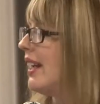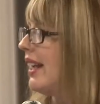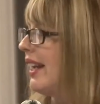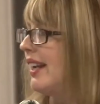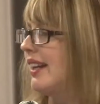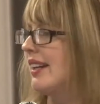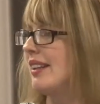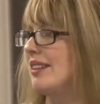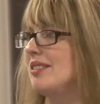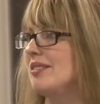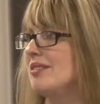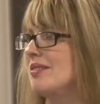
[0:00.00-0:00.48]

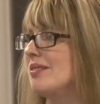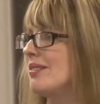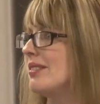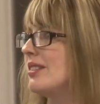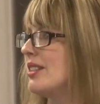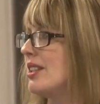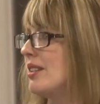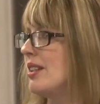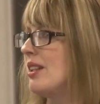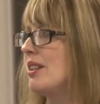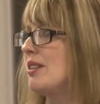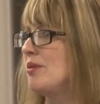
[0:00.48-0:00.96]
and
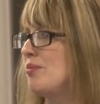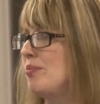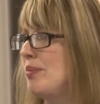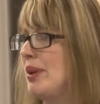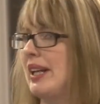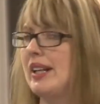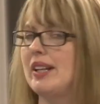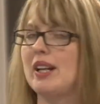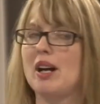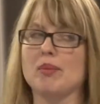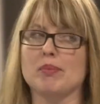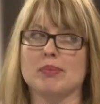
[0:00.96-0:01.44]
the
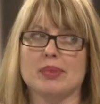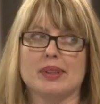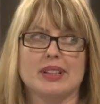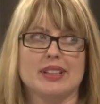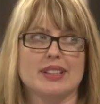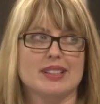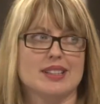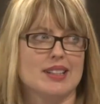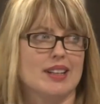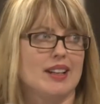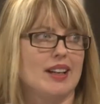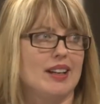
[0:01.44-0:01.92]
big
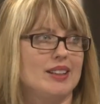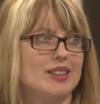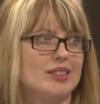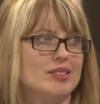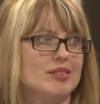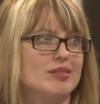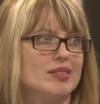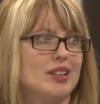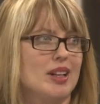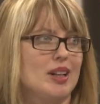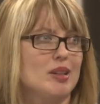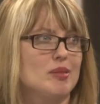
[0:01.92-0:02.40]
companies that
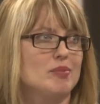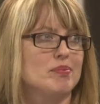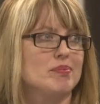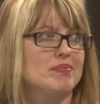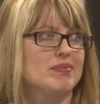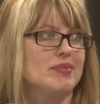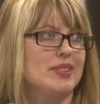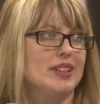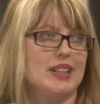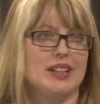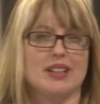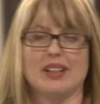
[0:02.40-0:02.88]

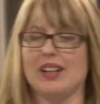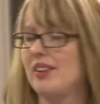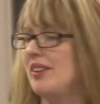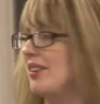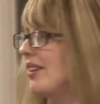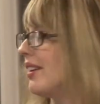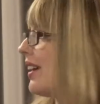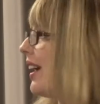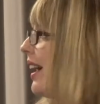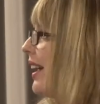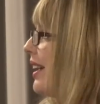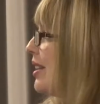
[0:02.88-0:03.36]
need
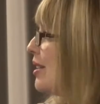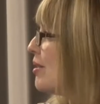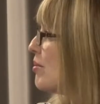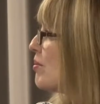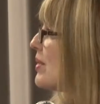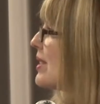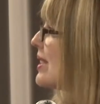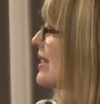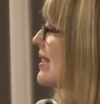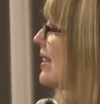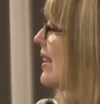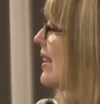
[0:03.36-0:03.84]
other items.